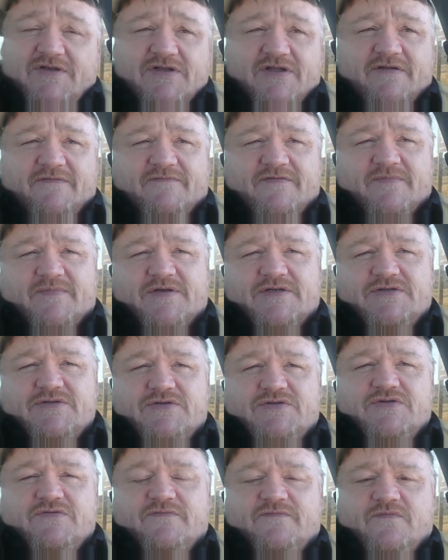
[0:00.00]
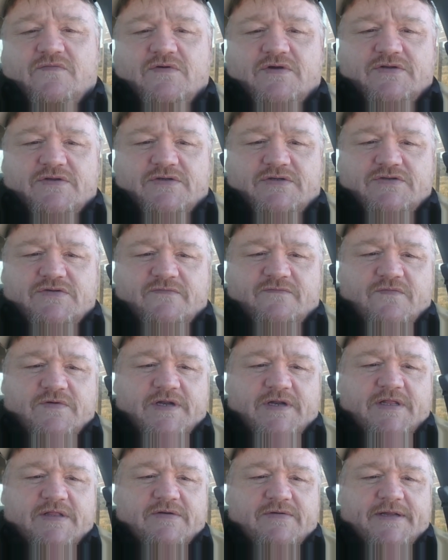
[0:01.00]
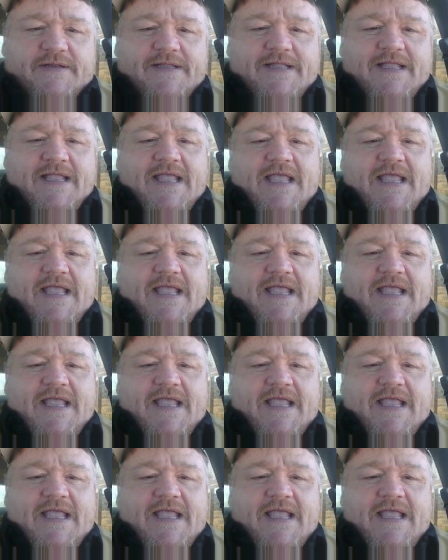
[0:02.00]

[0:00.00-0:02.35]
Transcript: Took it from a two twenty-four to a two forty-three.